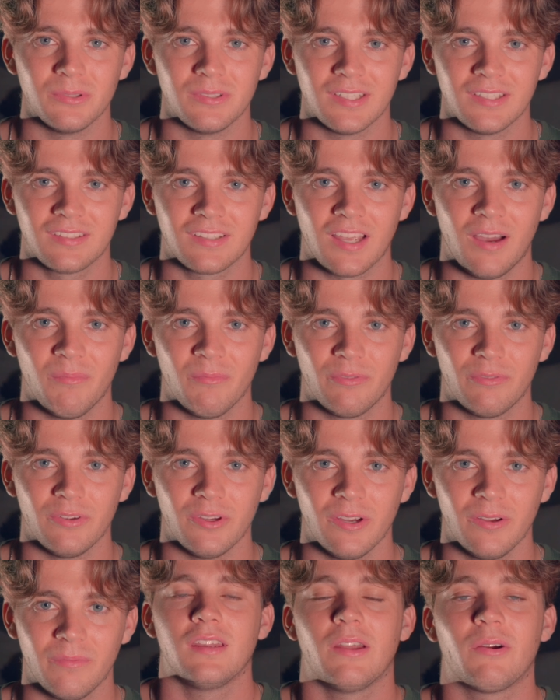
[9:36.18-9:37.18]

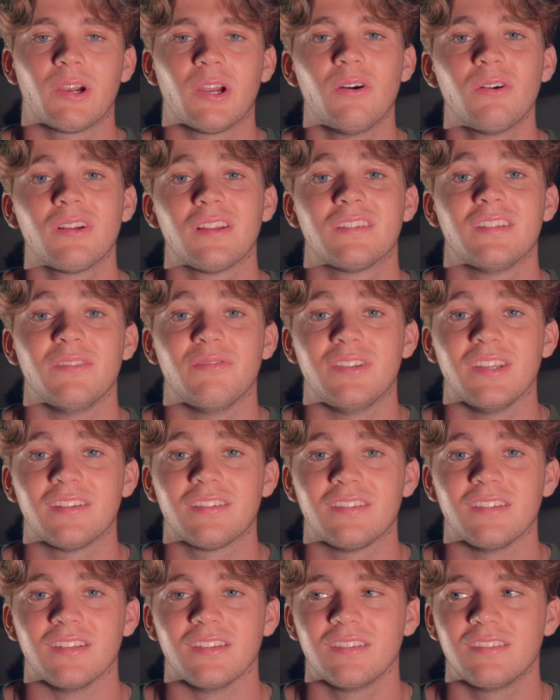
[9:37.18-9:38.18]
discomfort. Now, cognitive
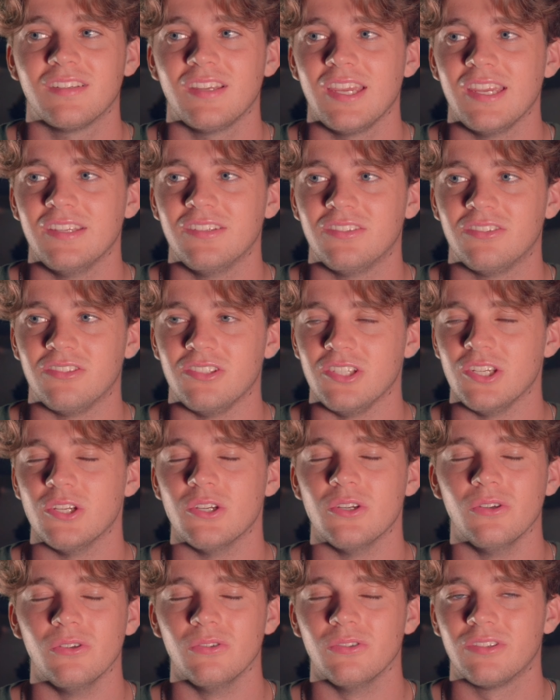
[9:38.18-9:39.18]
dissonance is
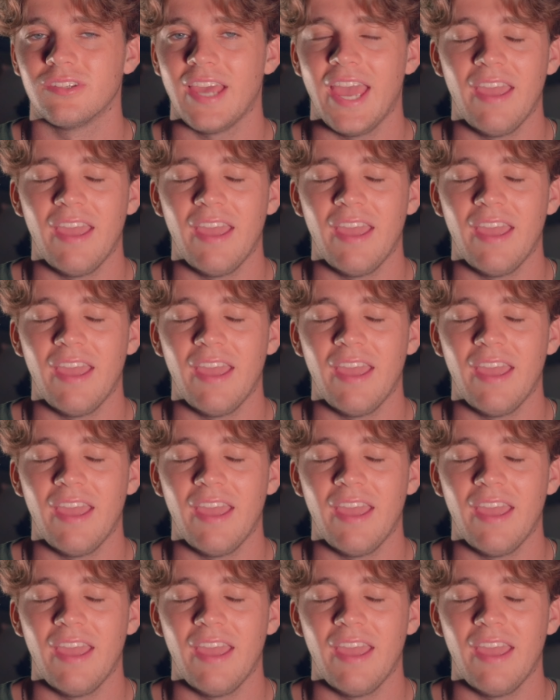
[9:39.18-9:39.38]
used